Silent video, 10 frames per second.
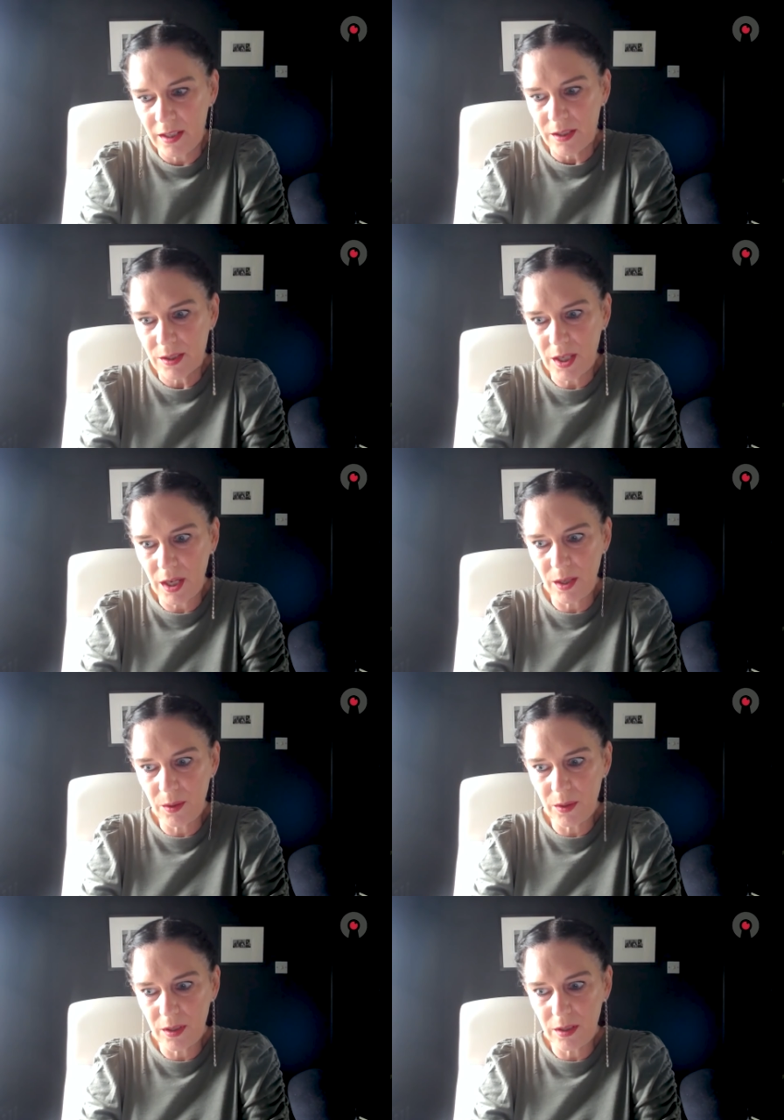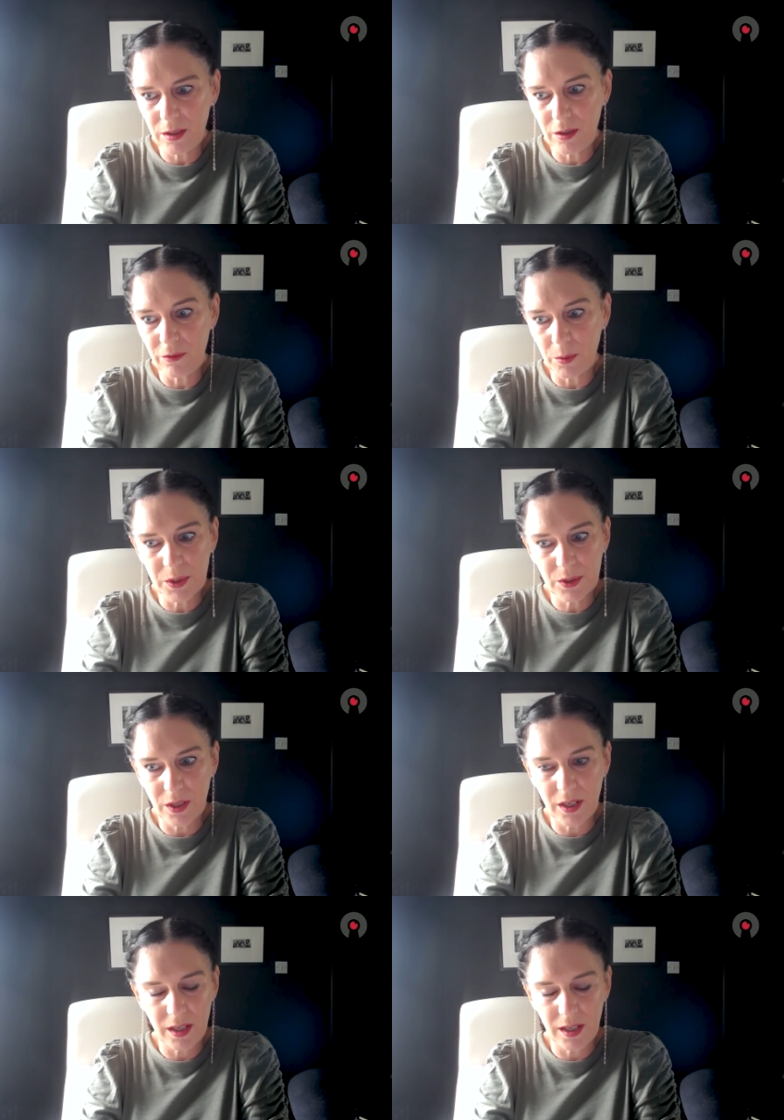So you've always got
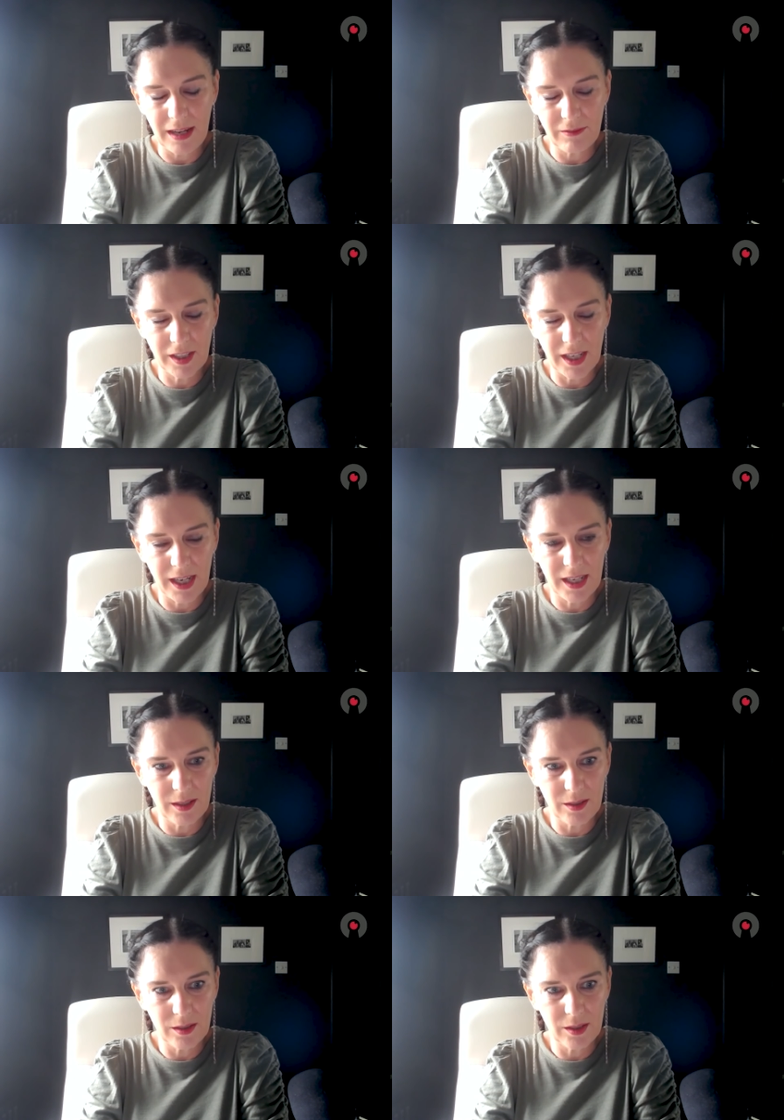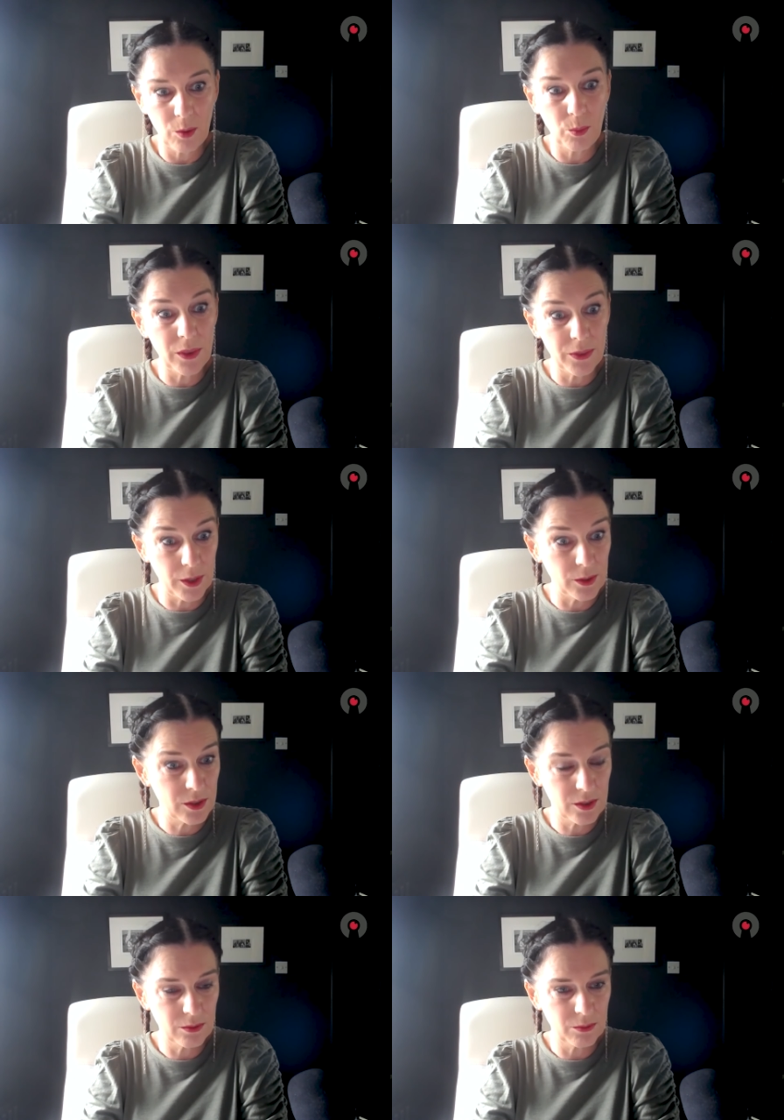to navigate you know, with
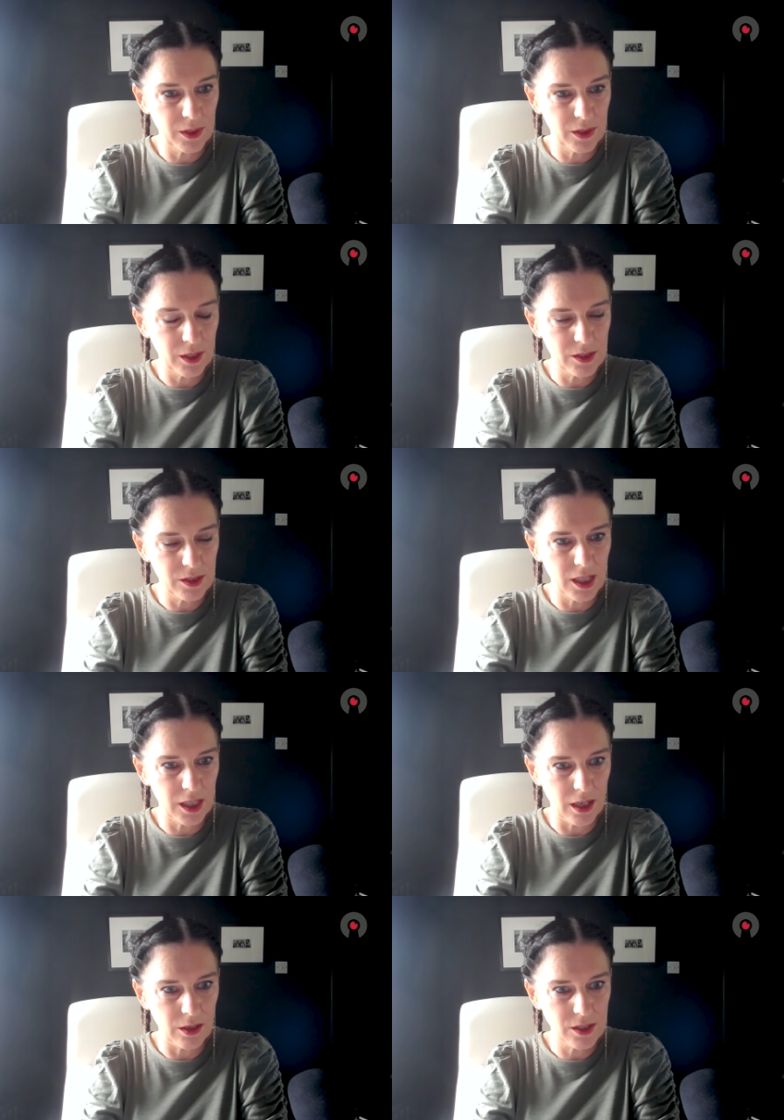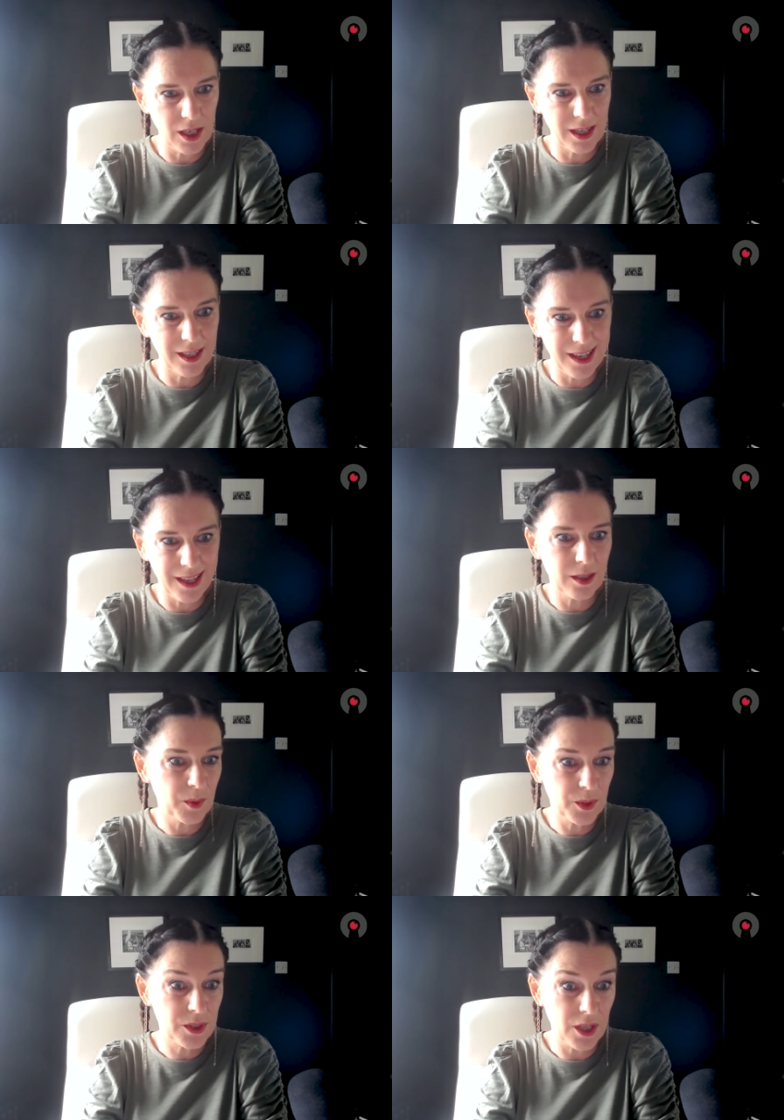those with those egos and get them
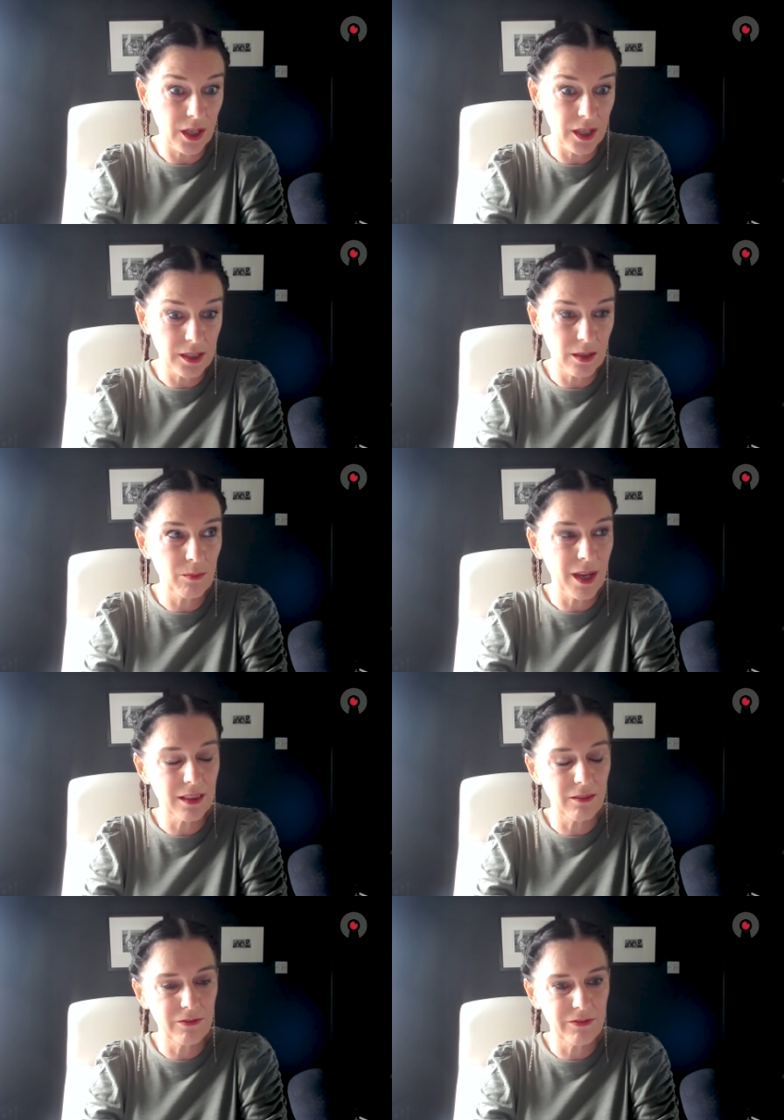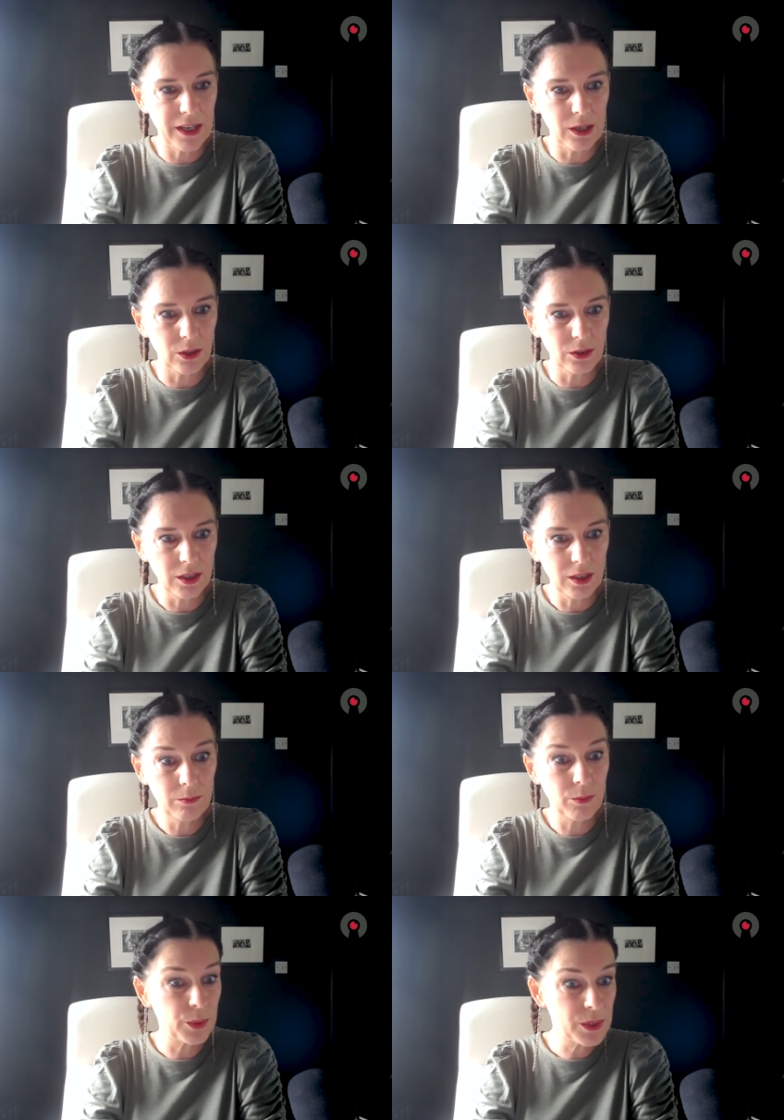on side and make them feel
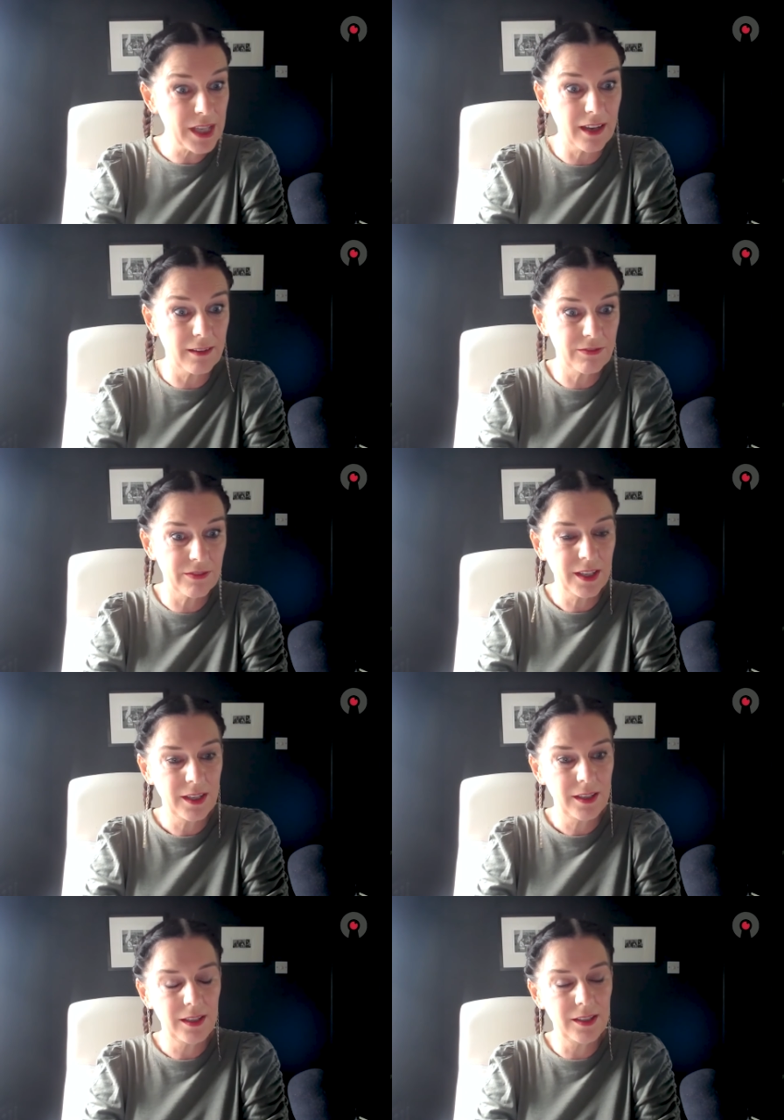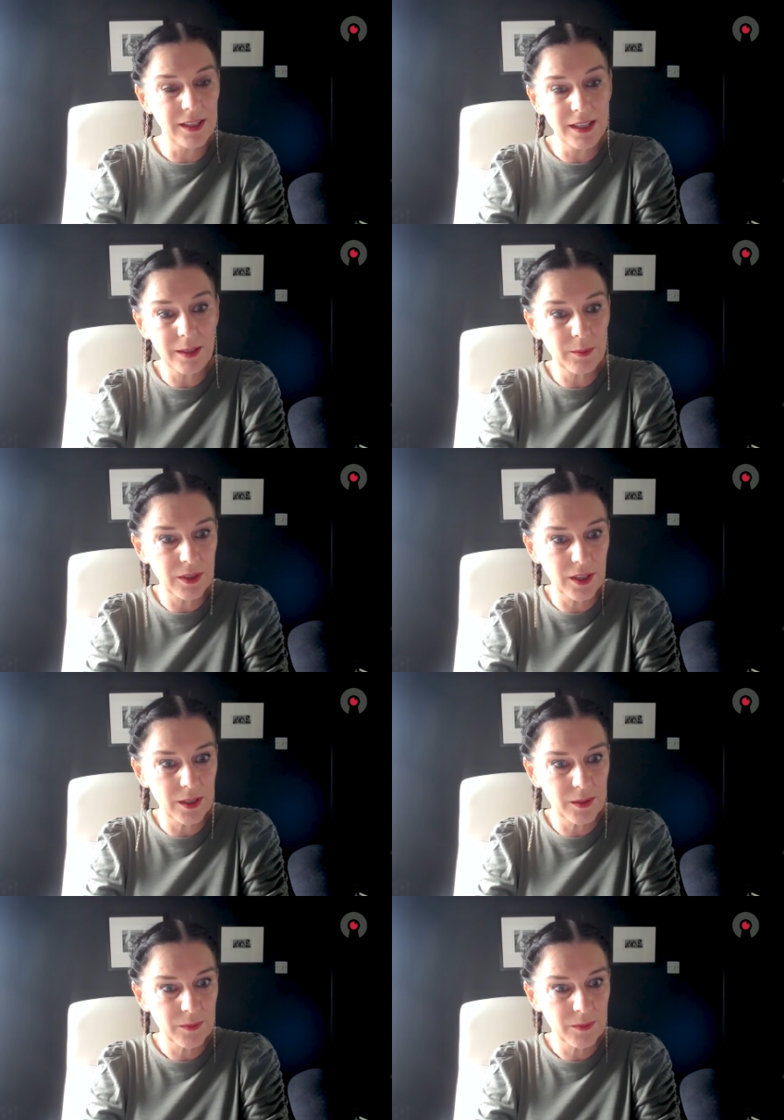more safe in dealing with you.